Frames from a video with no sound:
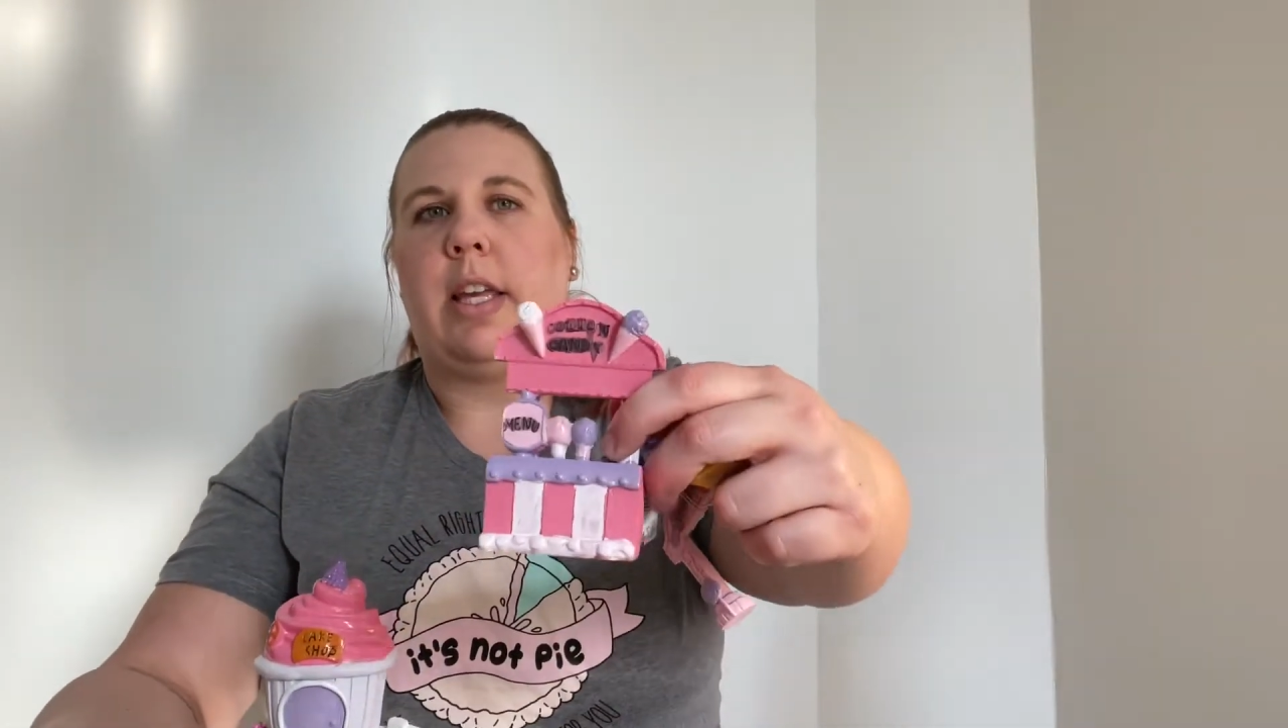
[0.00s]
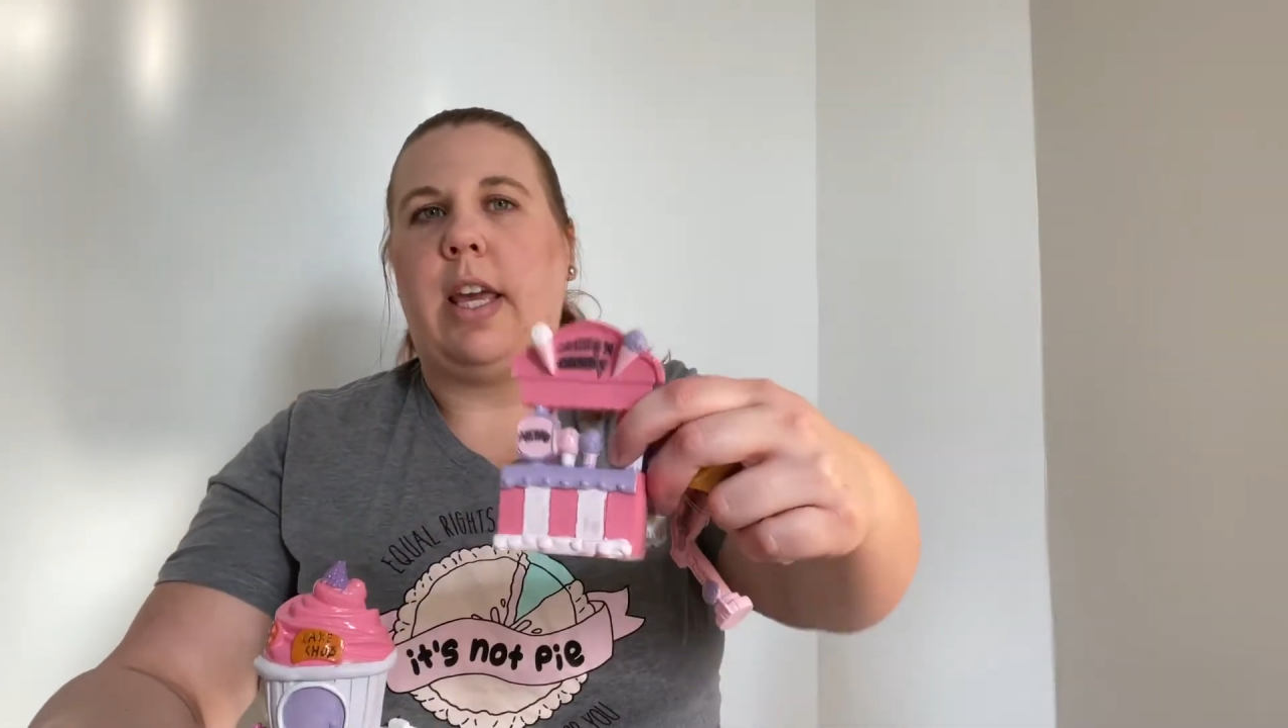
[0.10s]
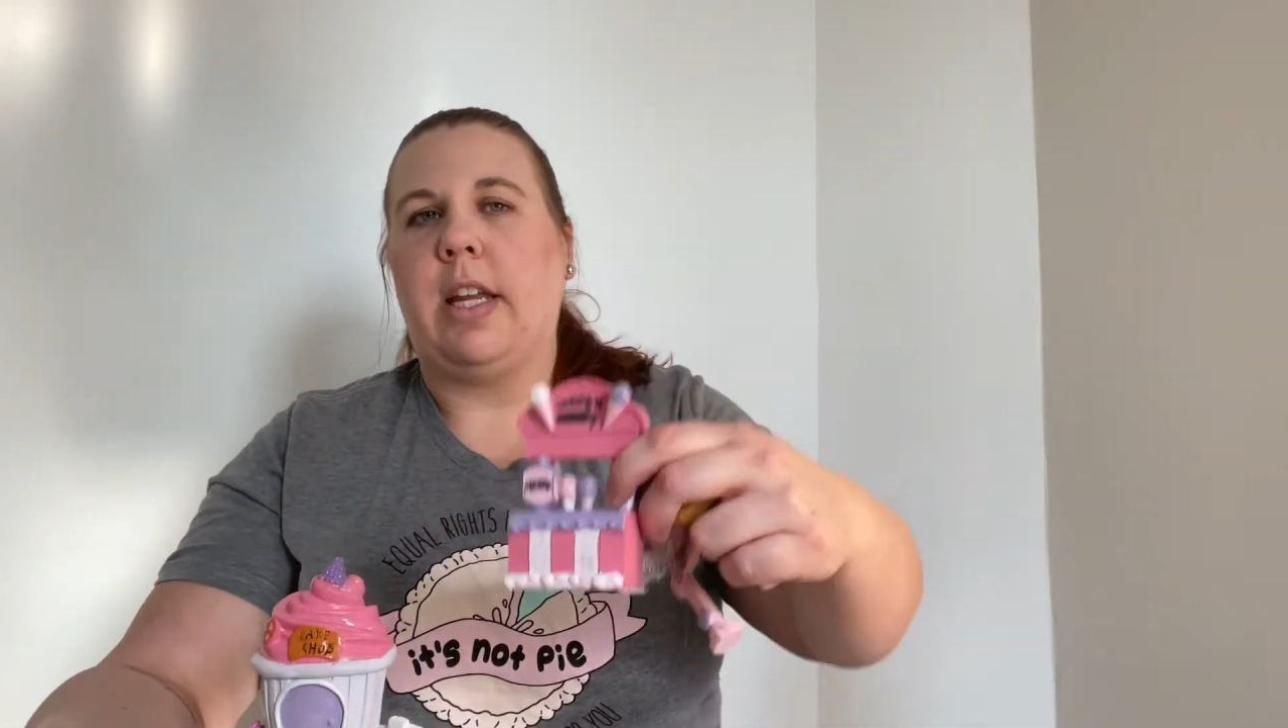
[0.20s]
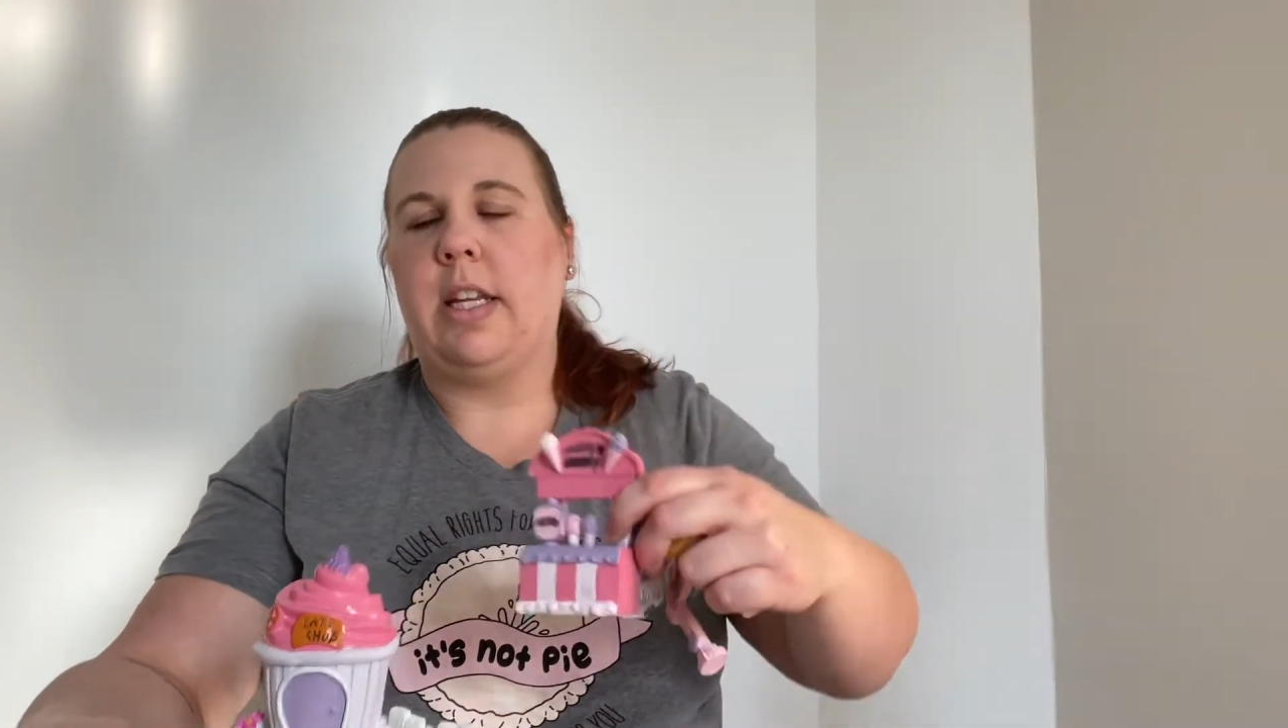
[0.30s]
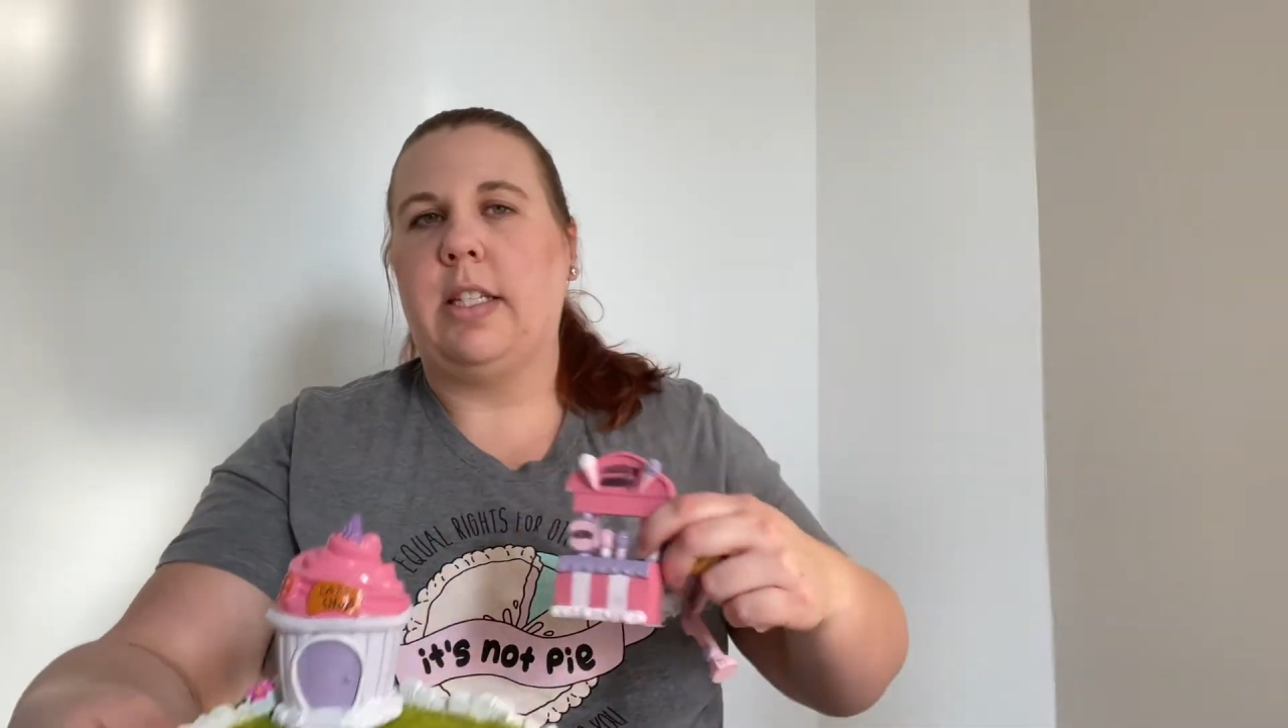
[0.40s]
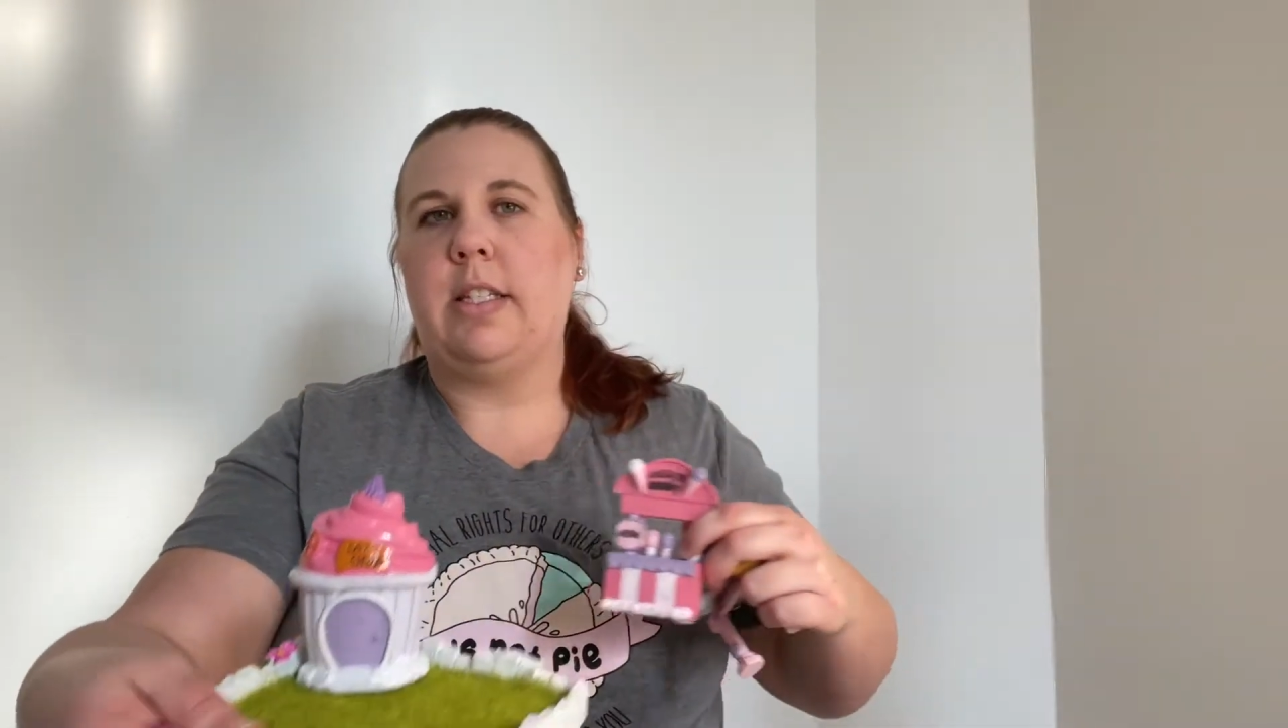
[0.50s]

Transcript: candy